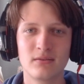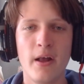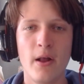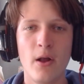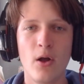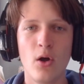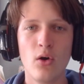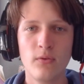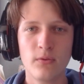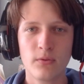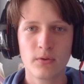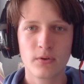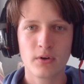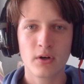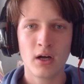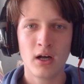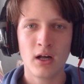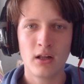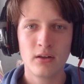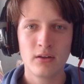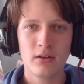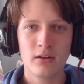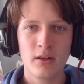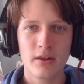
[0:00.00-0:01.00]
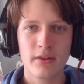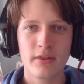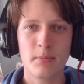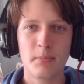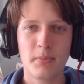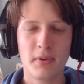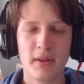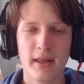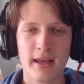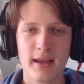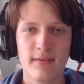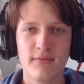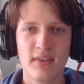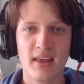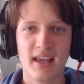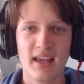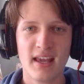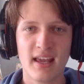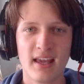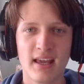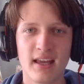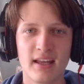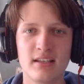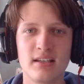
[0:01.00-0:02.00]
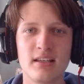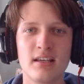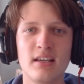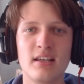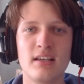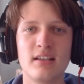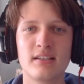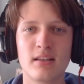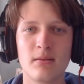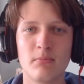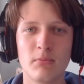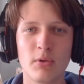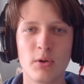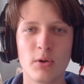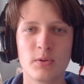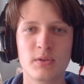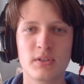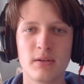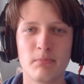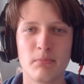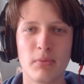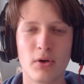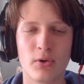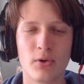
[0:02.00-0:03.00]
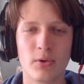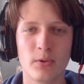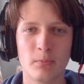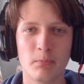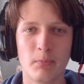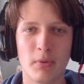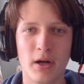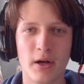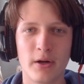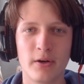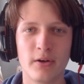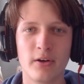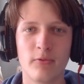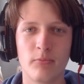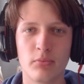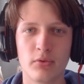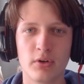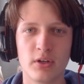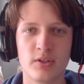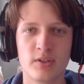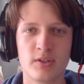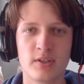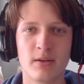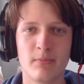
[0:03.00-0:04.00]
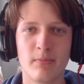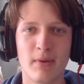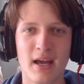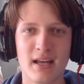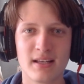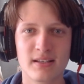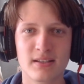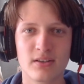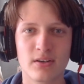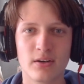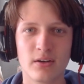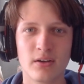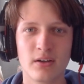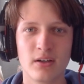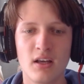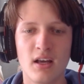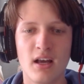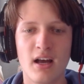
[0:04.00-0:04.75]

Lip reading: Overall, the play of the hand is the most important part of Bridge to master,